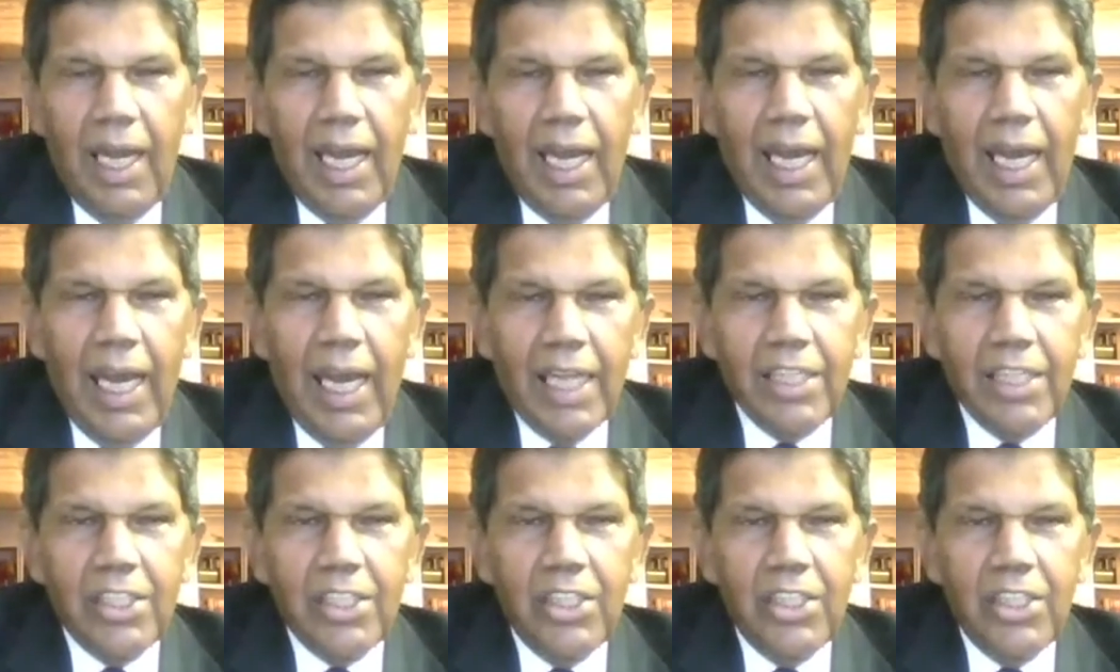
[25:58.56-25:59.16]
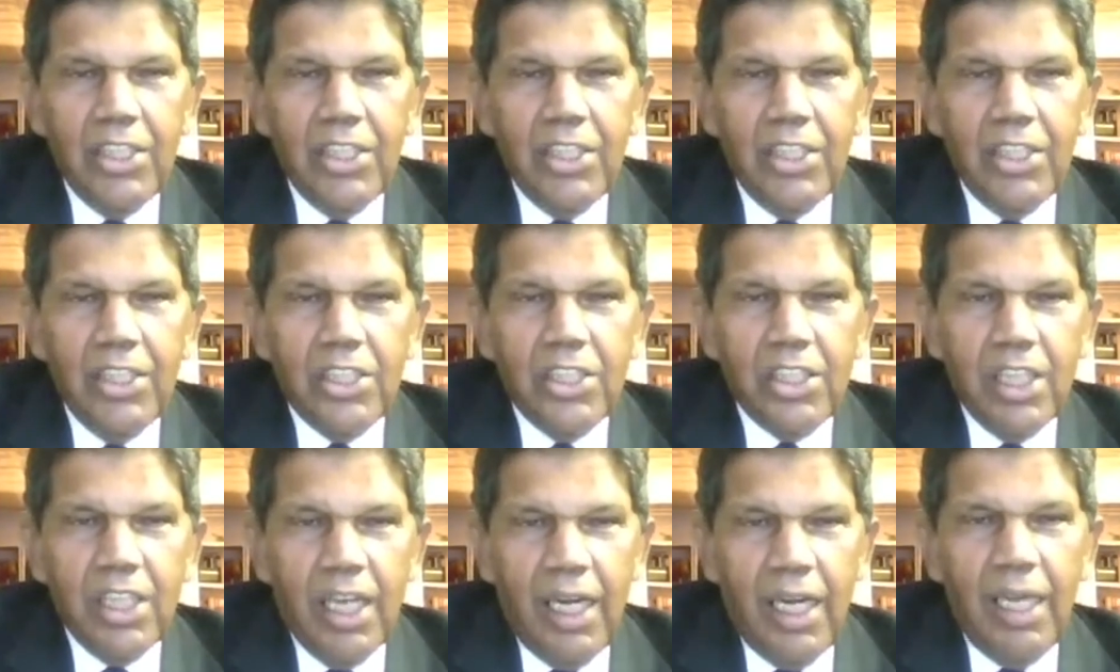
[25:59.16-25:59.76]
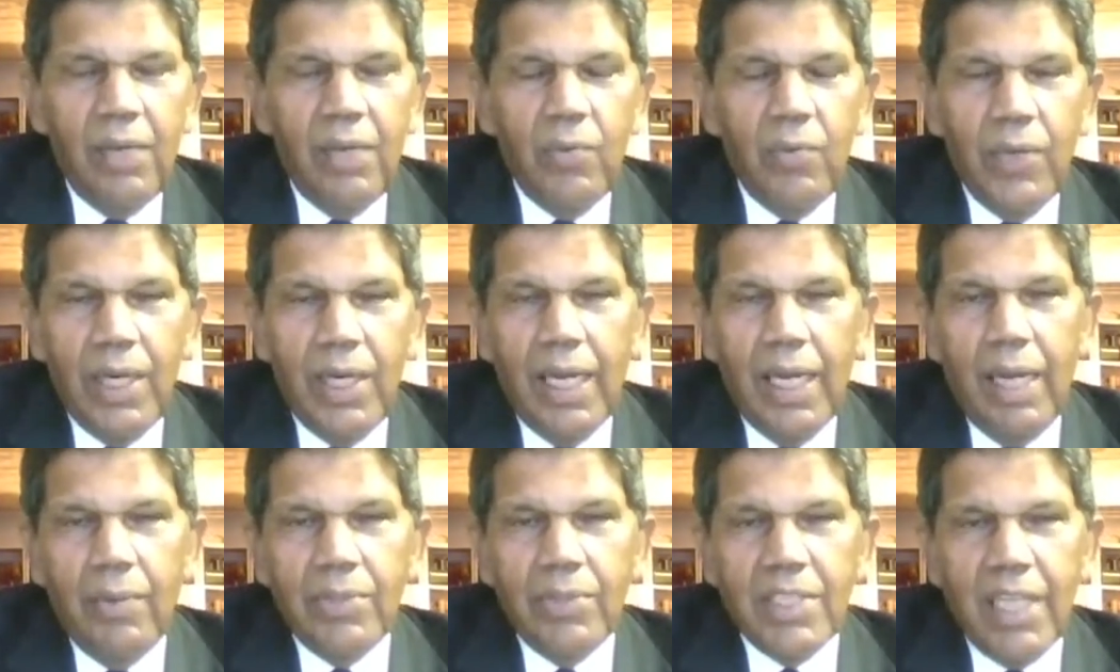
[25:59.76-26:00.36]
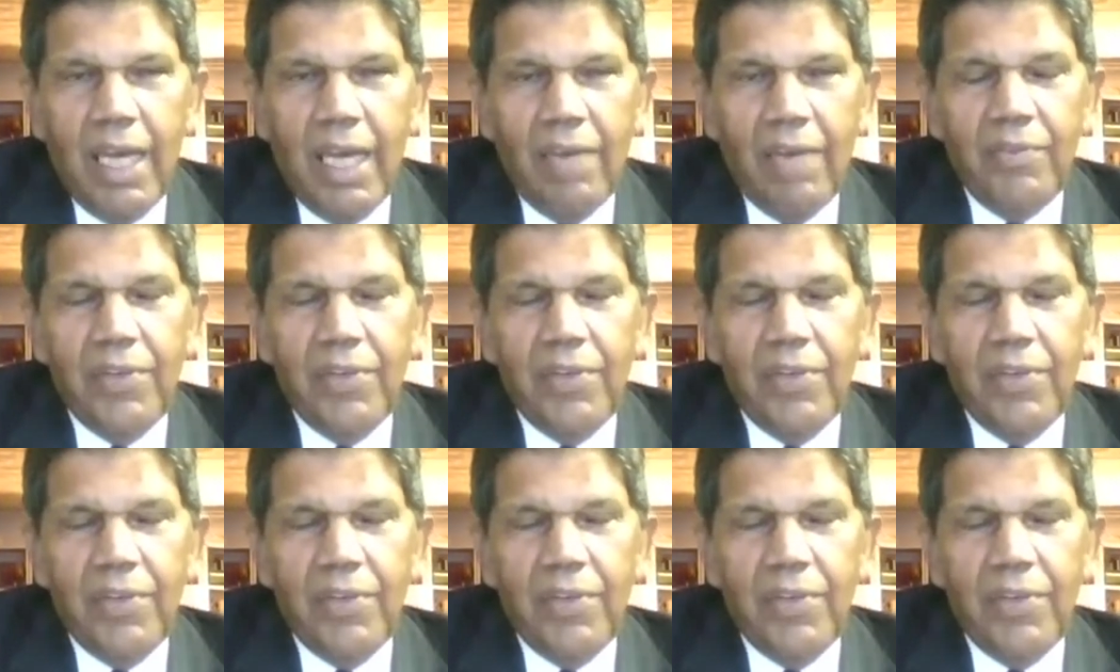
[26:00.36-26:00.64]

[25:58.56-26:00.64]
at the time when I was having